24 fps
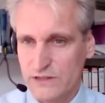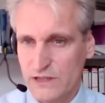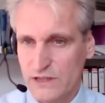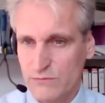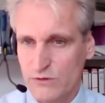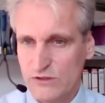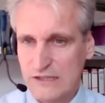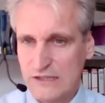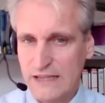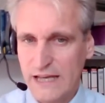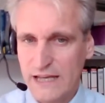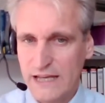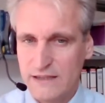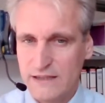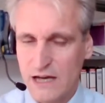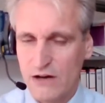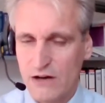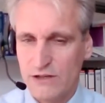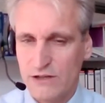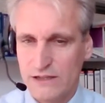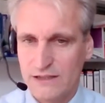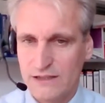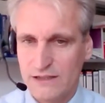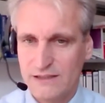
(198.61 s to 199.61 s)
That was laid
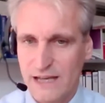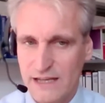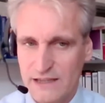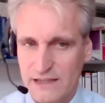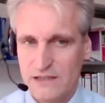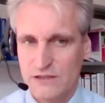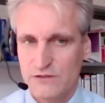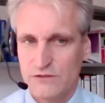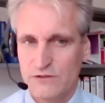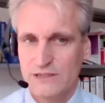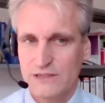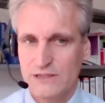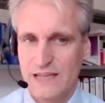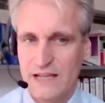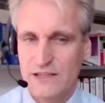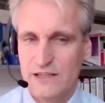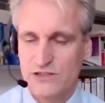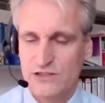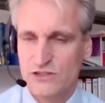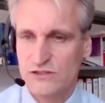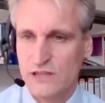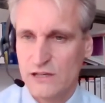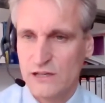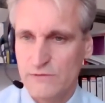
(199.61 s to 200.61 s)
down in a data
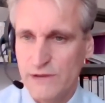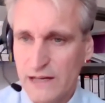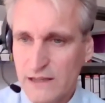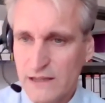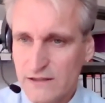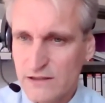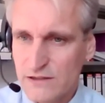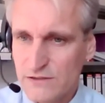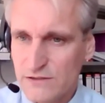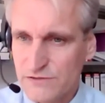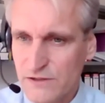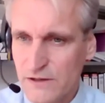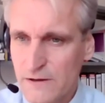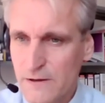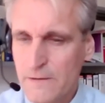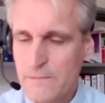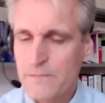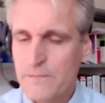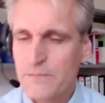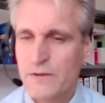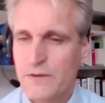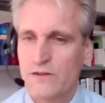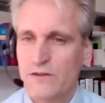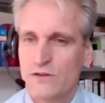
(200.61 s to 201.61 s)
retention directive
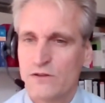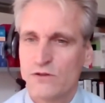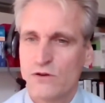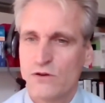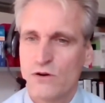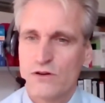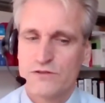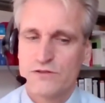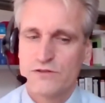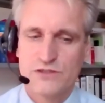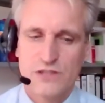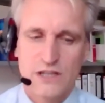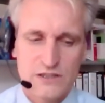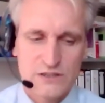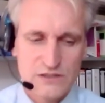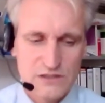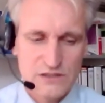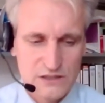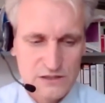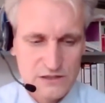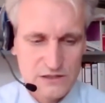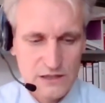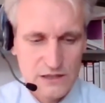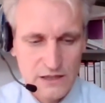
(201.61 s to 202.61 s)
and the Court of
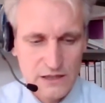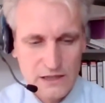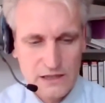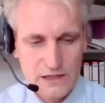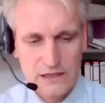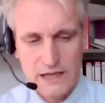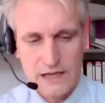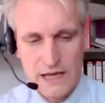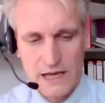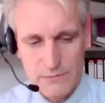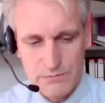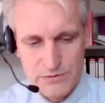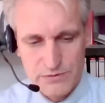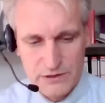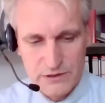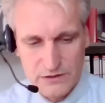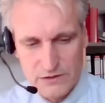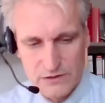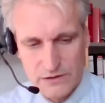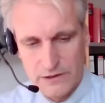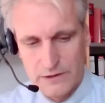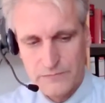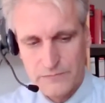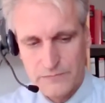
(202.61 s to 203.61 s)
Justice in
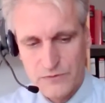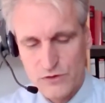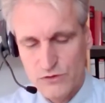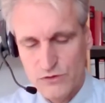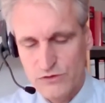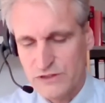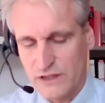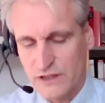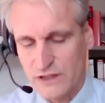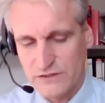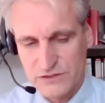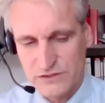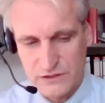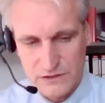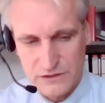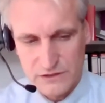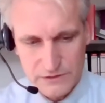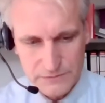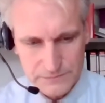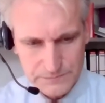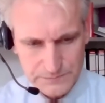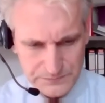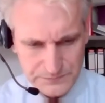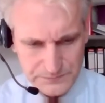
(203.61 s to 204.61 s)
April 2000,